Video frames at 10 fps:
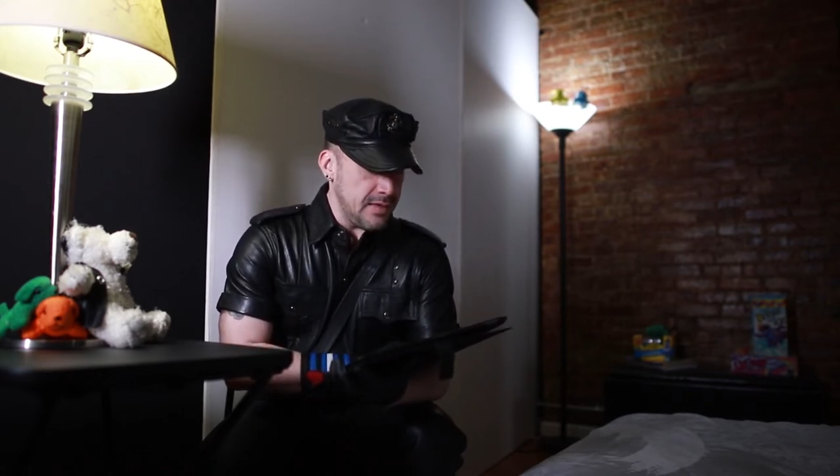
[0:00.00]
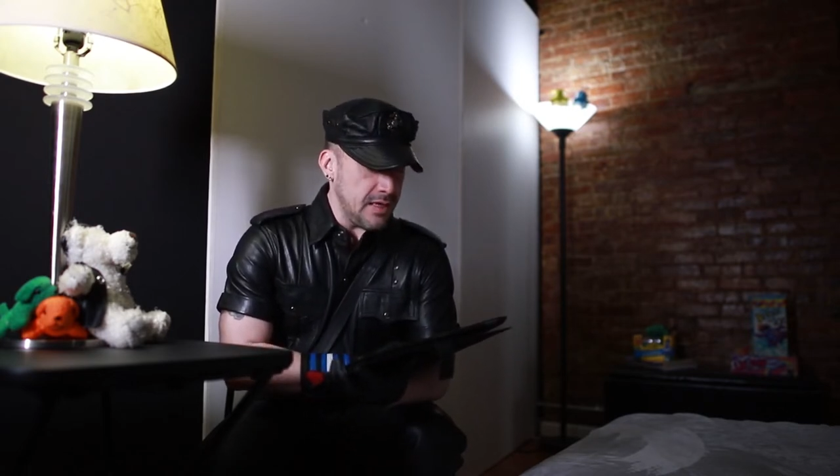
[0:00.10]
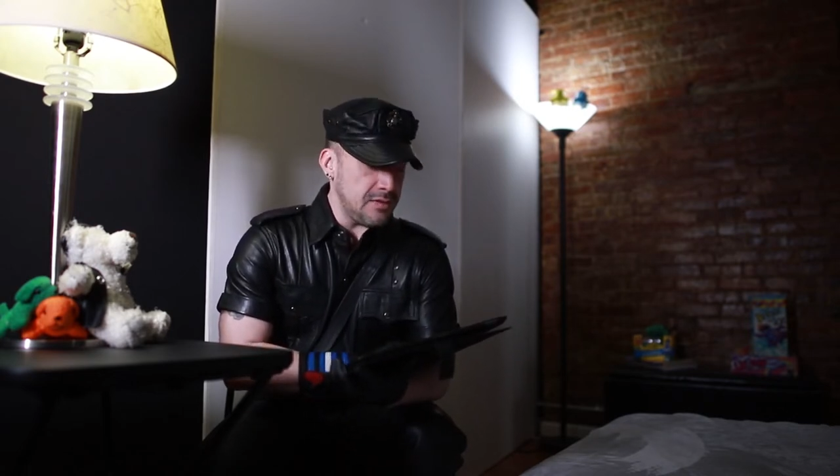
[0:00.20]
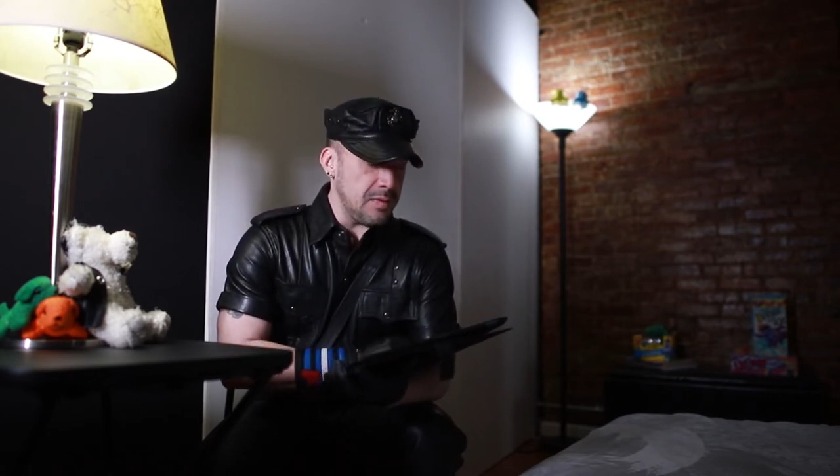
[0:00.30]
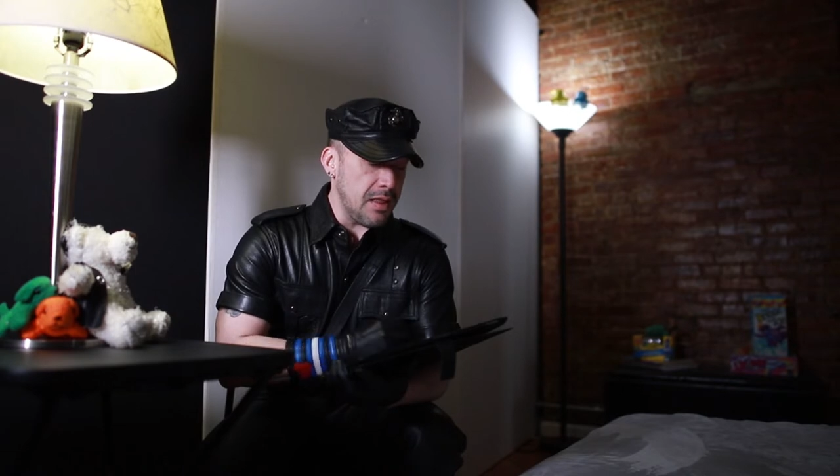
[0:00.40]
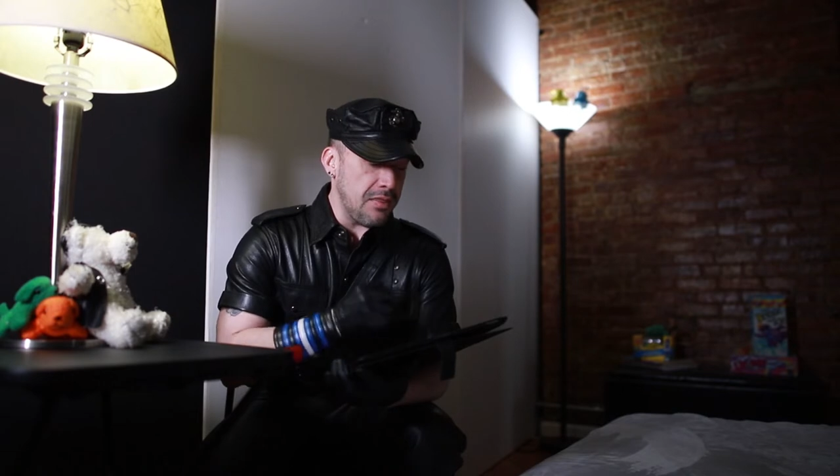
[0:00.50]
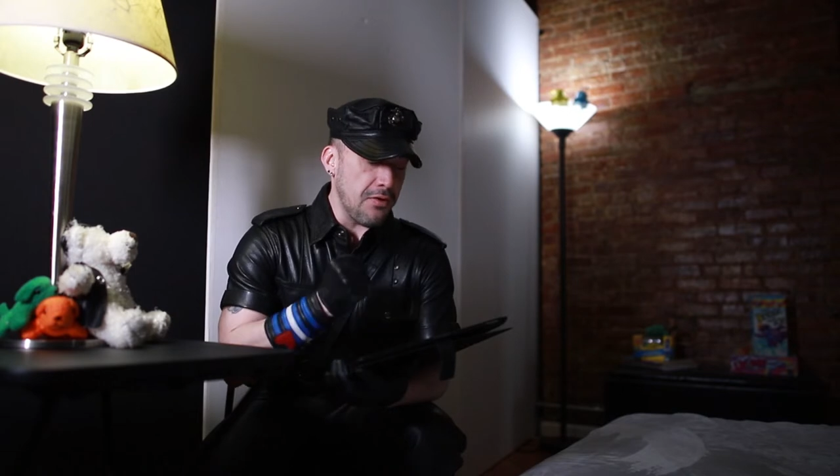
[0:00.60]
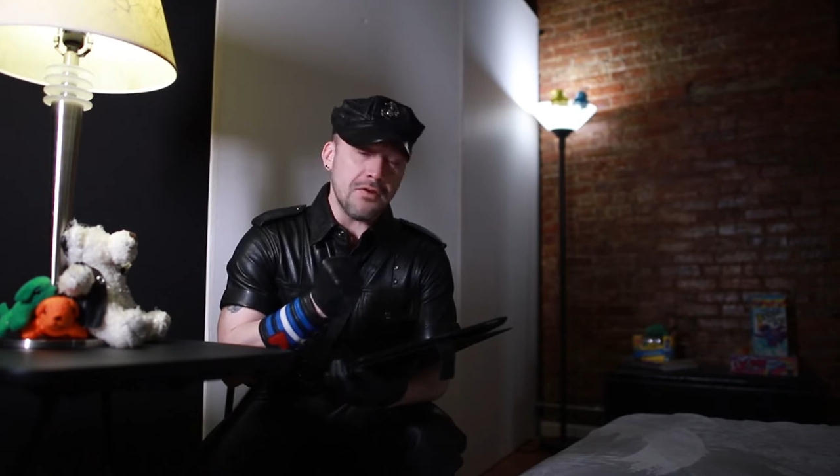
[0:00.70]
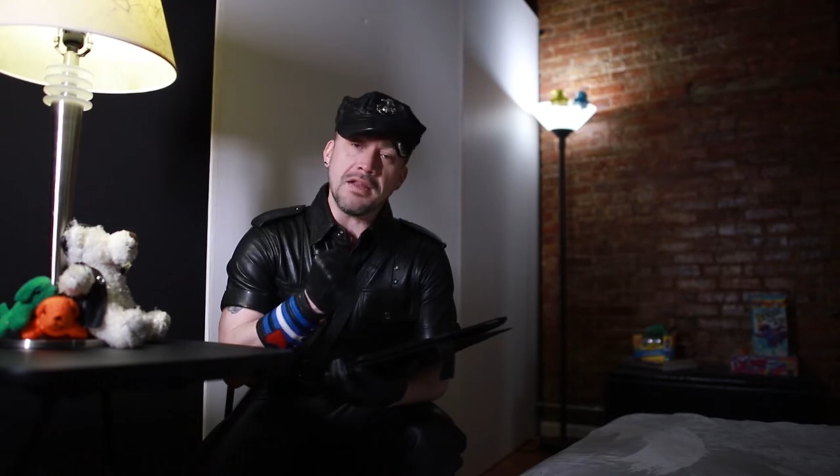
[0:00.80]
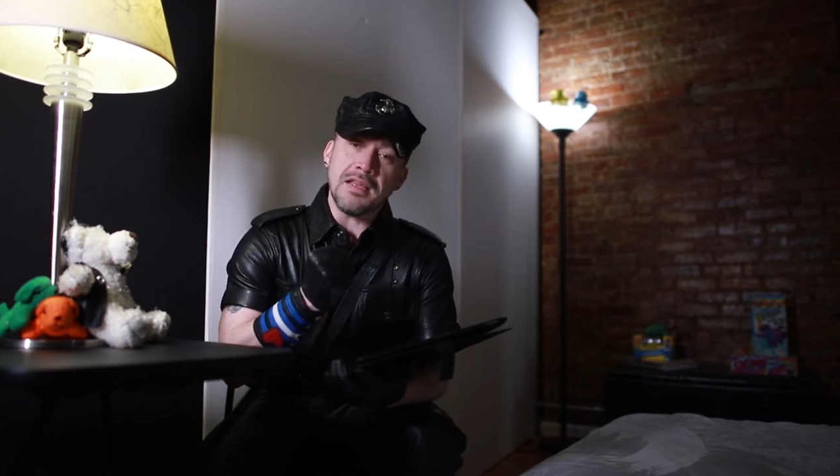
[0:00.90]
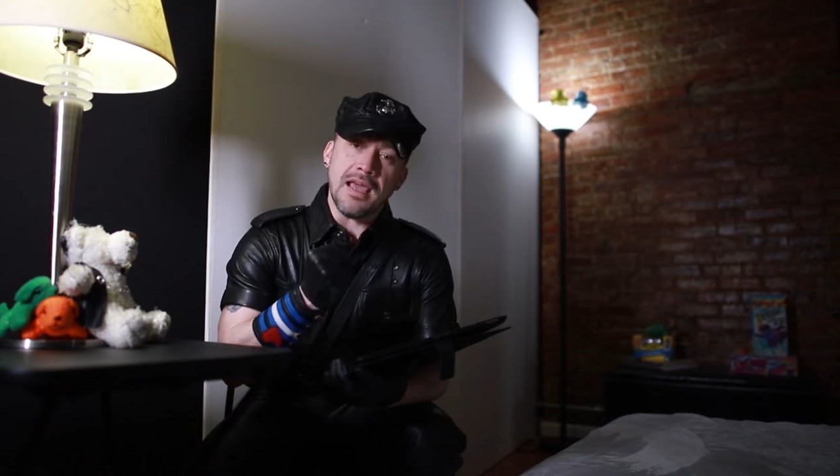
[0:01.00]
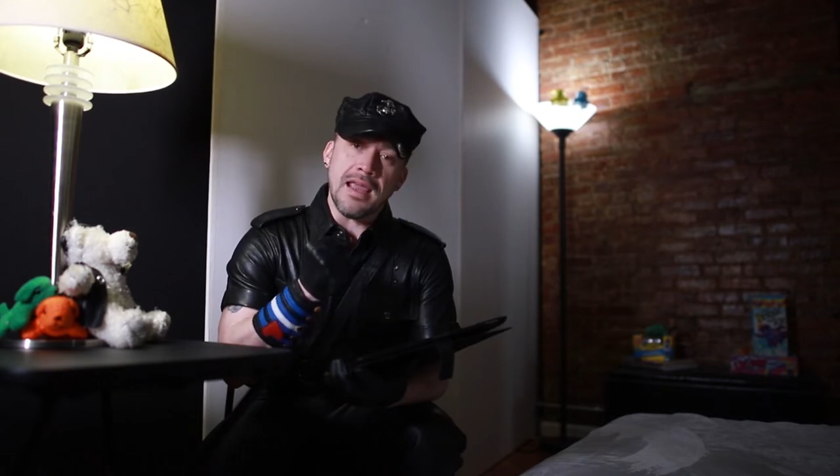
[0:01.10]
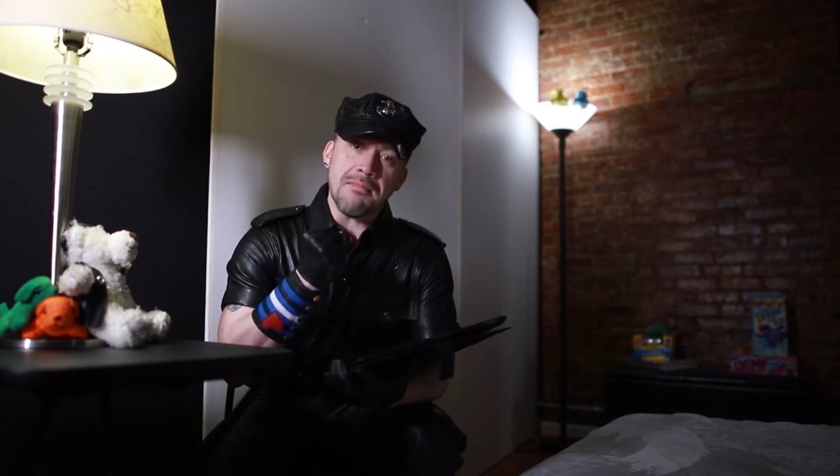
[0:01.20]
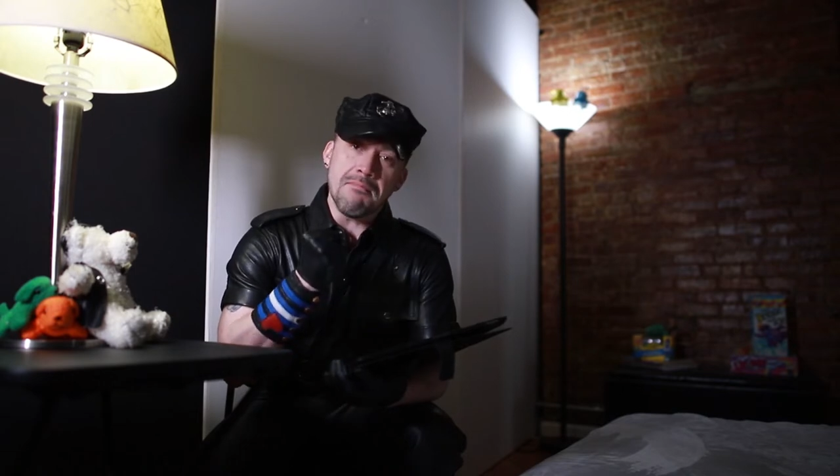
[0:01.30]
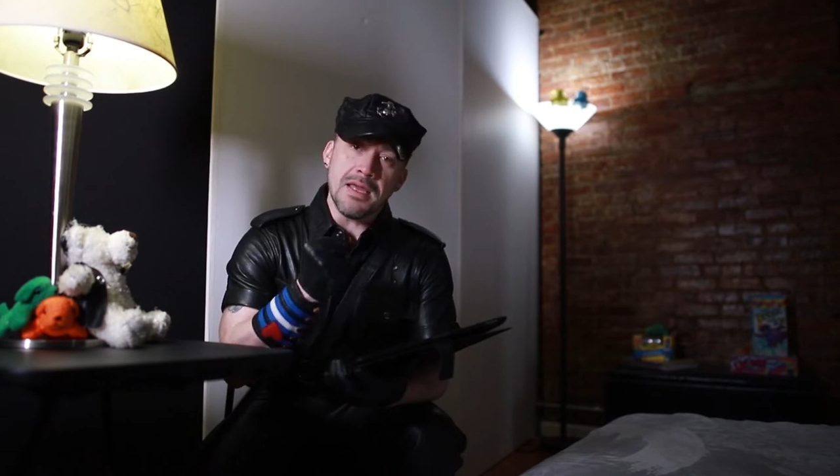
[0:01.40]
It's been
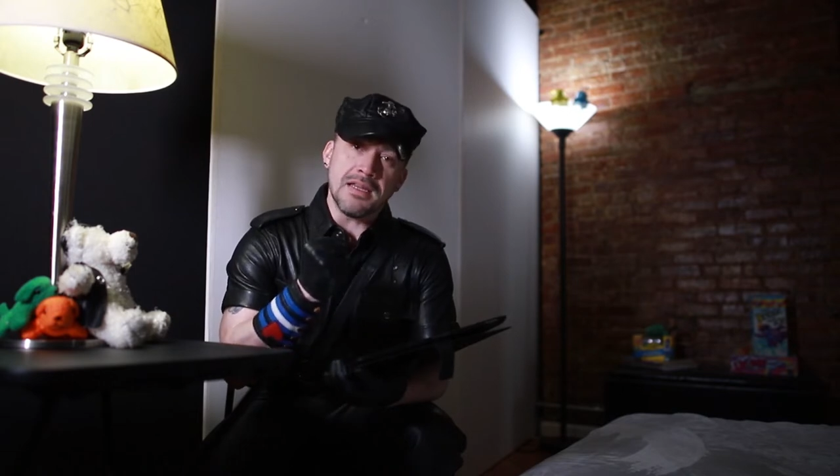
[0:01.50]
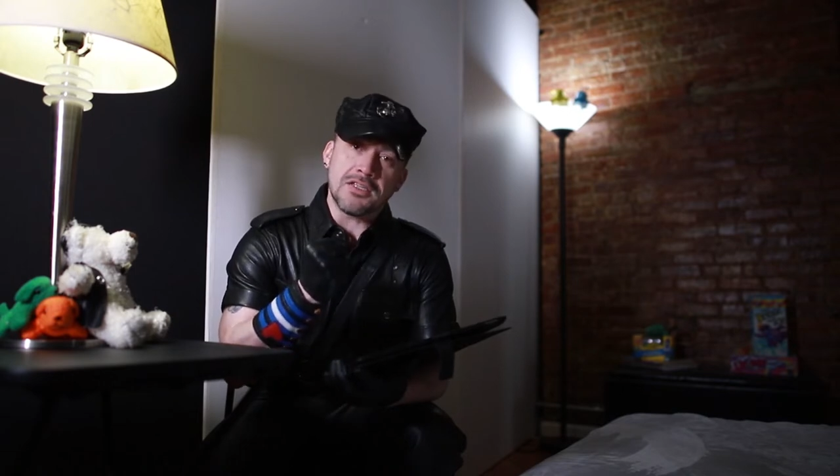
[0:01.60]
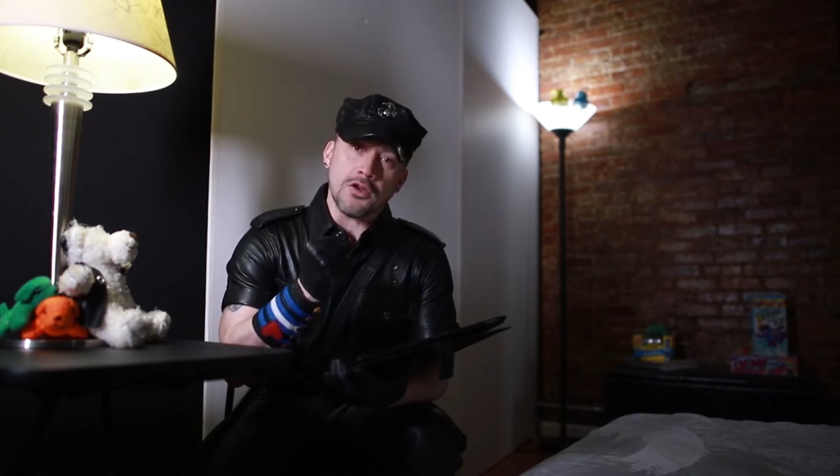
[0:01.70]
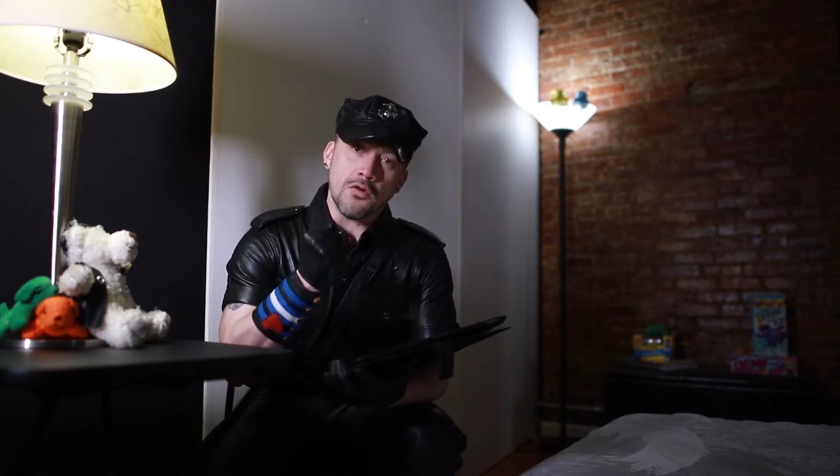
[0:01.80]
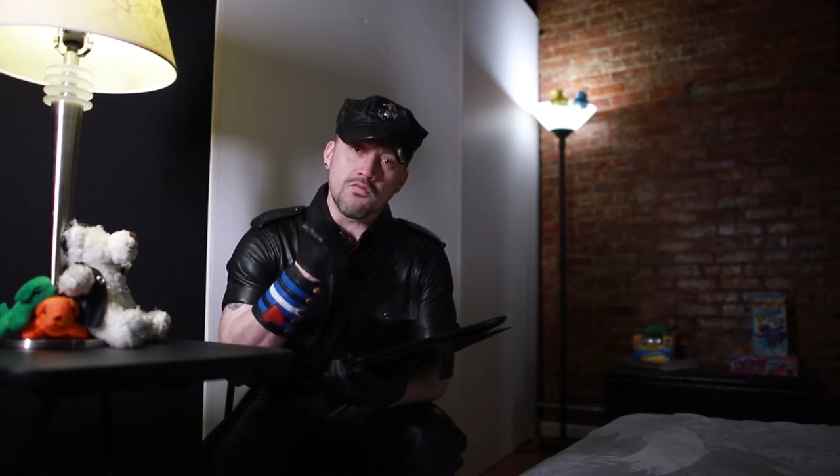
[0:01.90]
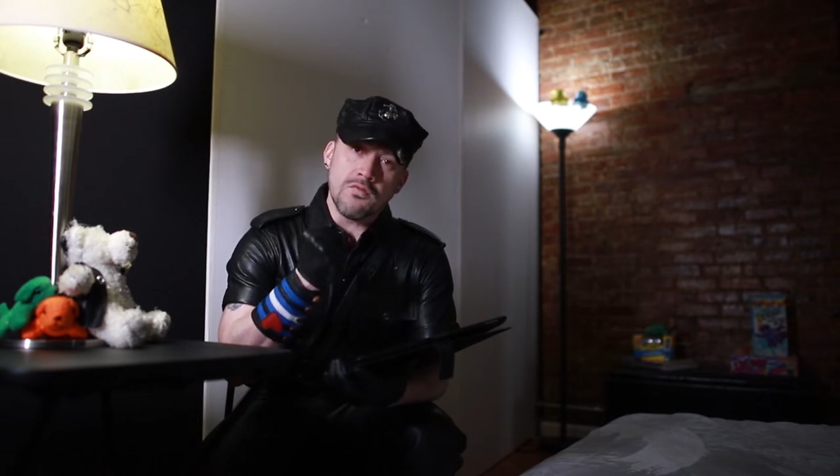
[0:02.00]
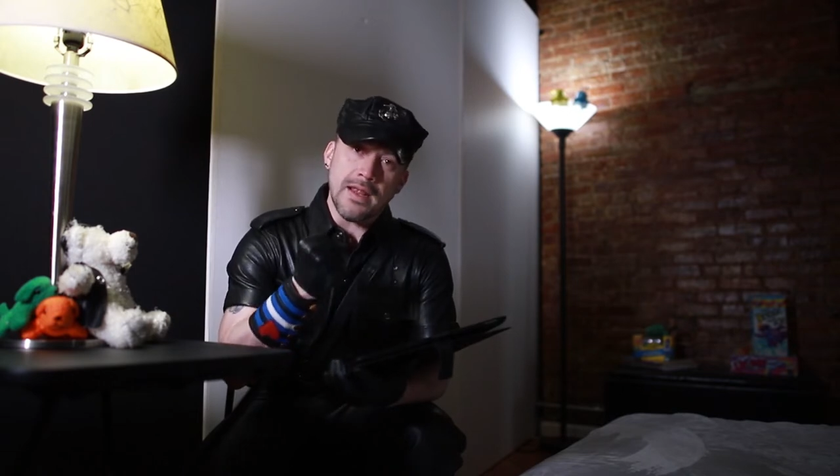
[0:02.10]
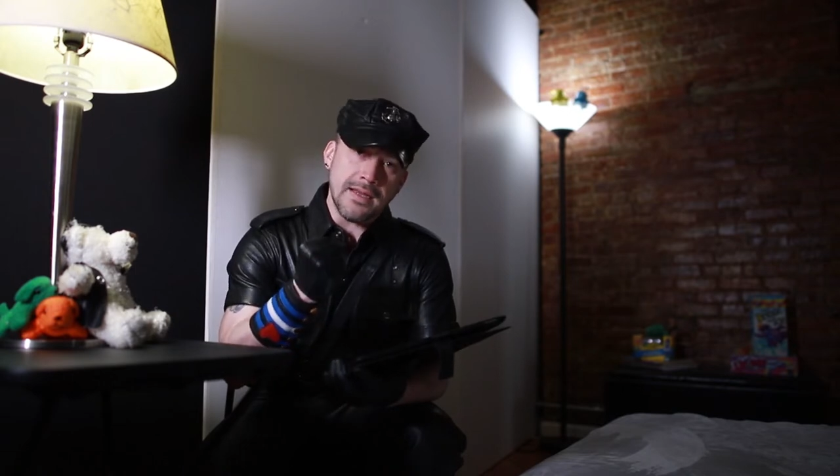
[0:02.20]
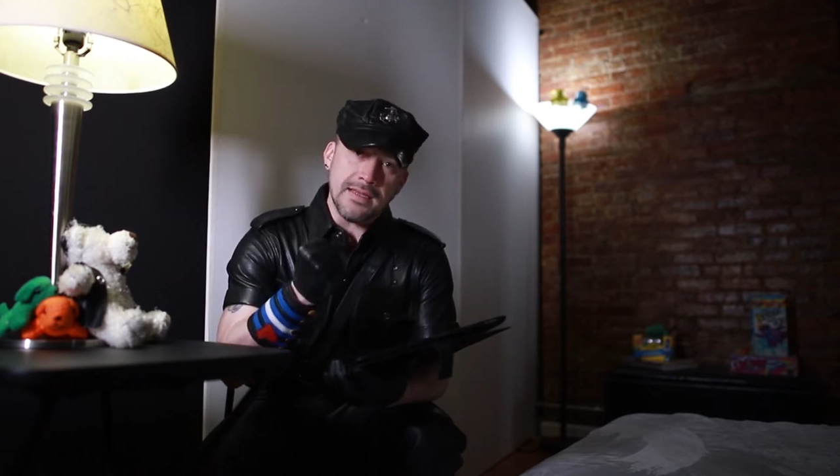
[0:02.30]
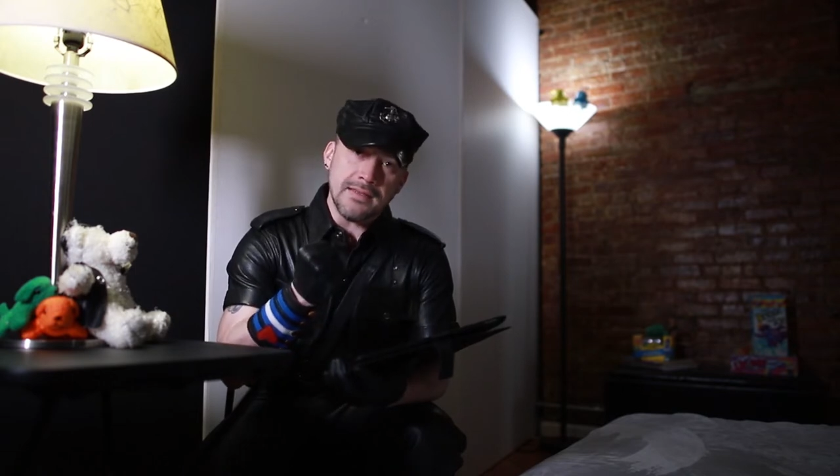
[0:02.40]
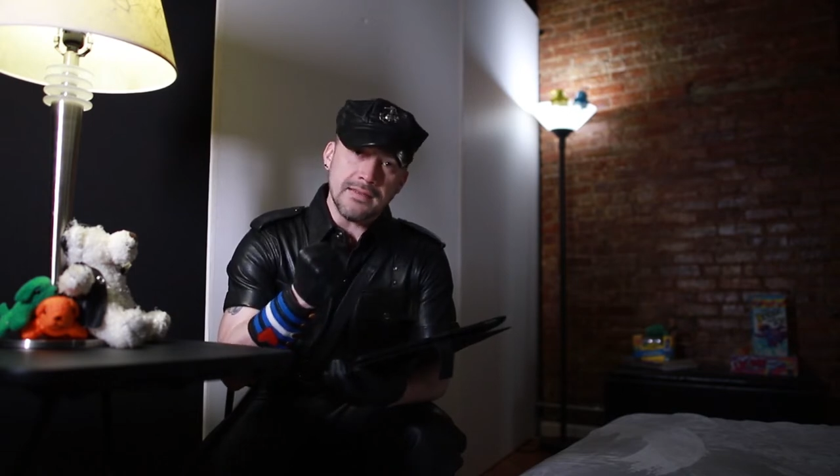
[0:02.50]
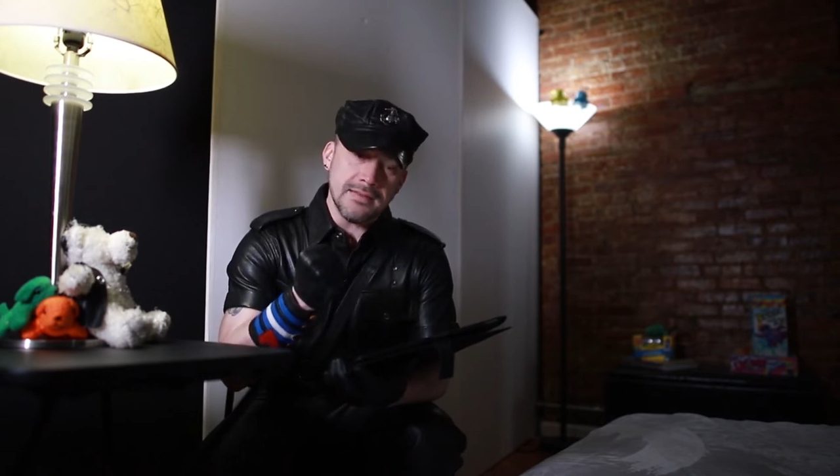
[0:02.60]
38 minutes already.